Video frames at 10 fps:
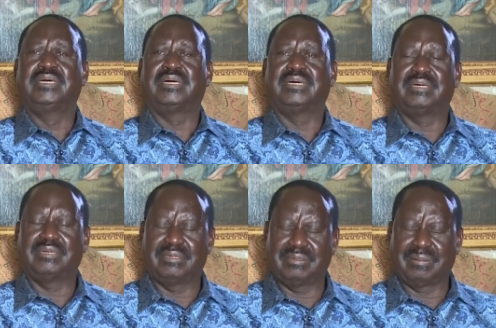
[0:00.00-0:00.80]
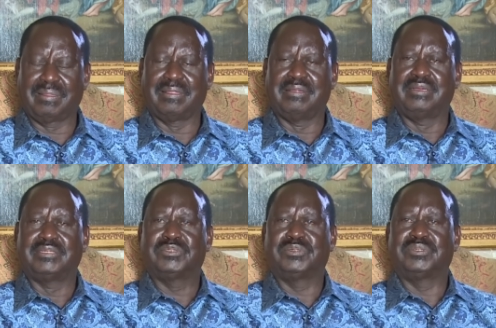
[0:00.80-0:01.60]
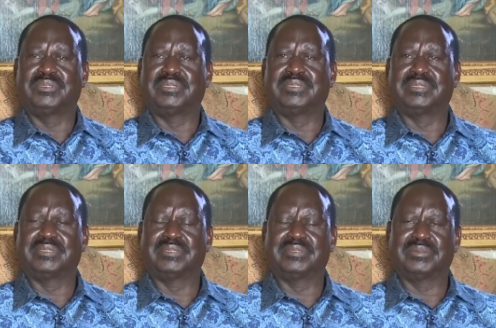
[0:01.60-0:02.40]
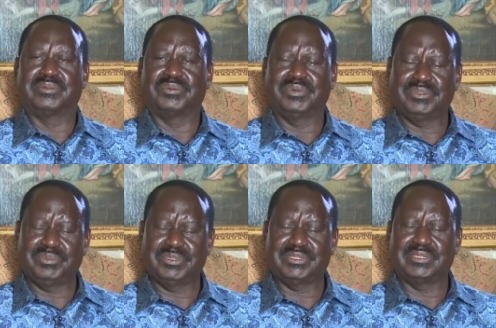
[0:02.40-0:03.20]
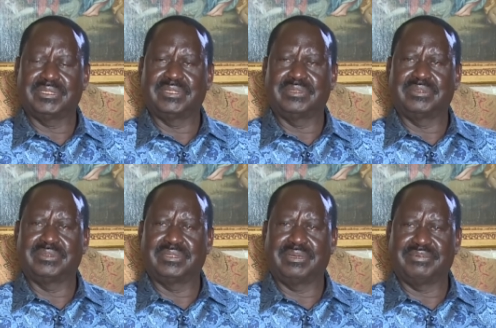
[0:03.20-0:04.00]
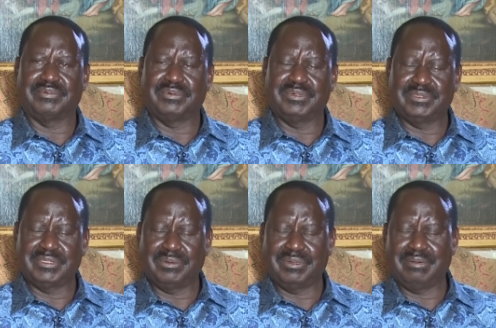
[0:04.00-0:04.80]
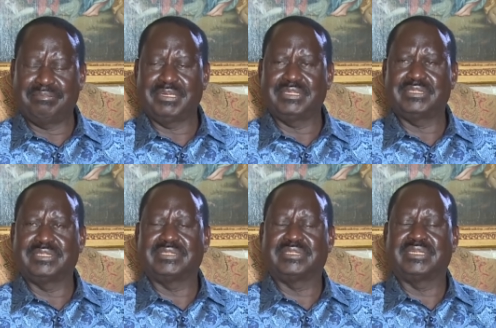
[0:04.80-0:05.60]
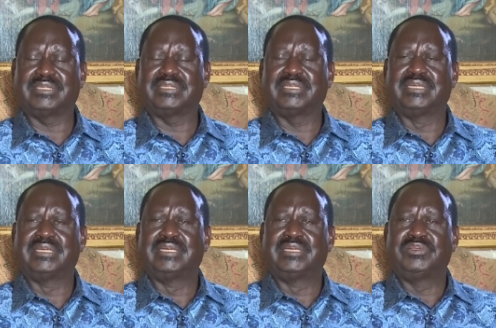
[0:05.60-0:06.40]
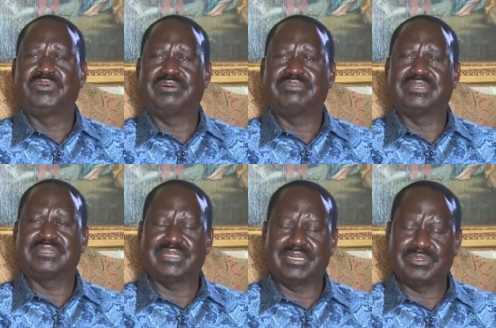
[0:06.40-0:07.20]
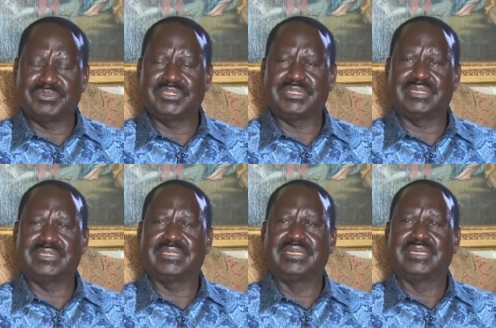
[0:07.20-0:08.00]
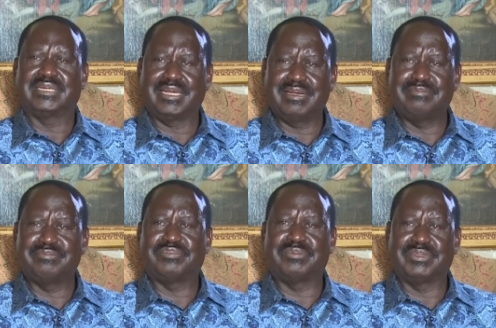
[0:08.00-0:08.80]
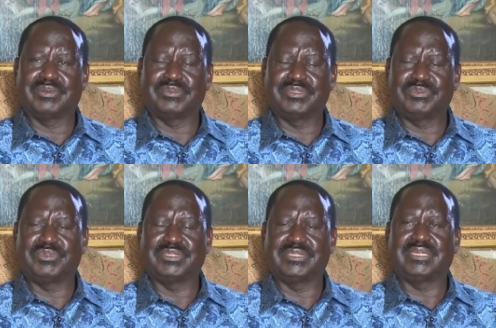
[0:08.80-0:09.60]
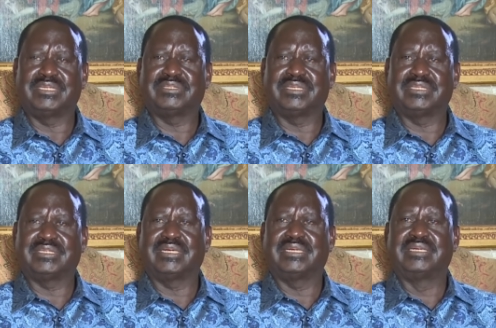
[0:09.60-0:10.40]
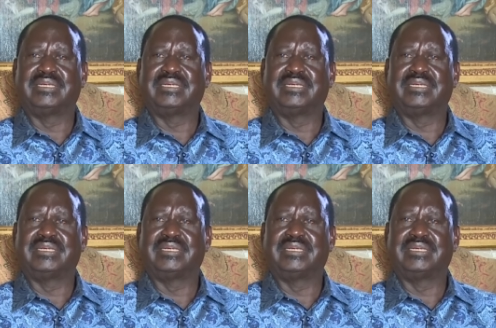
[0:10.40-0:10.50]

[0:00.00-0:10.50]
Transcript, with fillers: Uh, so what was, uh, therefore, what now happens is that you have the results which had come from the constituency tallying center